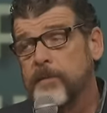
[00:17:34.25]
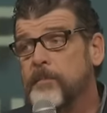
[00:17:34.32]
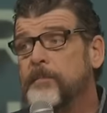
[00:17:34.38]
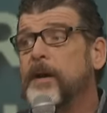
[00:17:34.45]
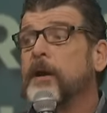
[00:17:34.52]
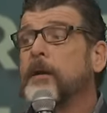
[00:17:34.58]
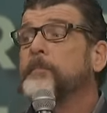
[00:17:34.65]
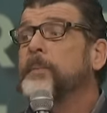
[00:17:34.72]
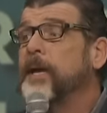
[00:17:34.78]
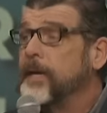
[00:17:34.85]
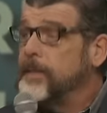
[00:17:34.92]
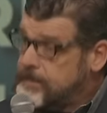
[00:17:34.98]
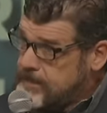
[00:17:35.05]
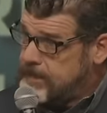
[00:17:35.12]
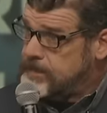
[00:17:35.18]
You better pay
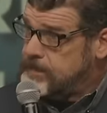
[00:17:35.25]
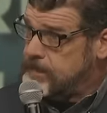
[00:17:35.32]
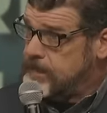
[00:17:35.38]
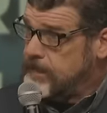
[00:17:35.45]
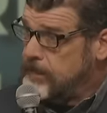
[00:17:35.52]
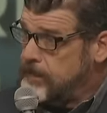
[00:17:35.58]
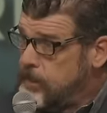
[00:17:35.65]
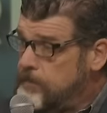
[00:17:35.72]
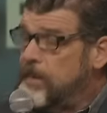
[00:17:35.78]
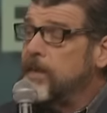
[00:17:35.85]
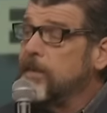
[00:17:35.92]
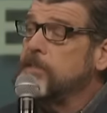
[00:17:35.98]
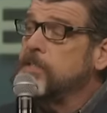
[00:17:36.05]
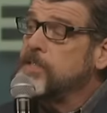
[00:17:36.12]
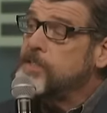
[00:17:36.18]
attention. You
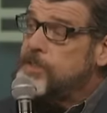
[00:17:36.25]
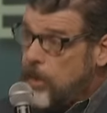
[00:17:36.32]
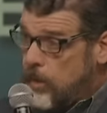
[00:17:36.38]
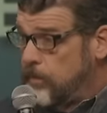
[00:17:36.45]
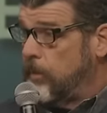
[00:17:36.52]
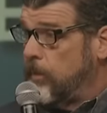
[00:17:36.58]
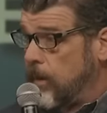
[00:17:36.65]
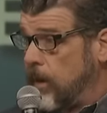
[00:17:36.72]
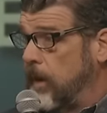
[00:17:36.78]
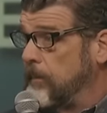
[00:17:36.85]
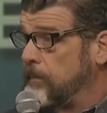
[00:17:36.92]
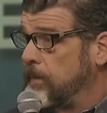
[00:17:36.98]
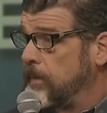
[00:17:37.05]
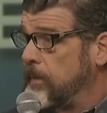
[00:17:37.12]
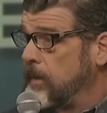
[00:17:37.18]
better sober
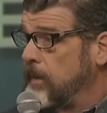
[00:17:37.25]
up.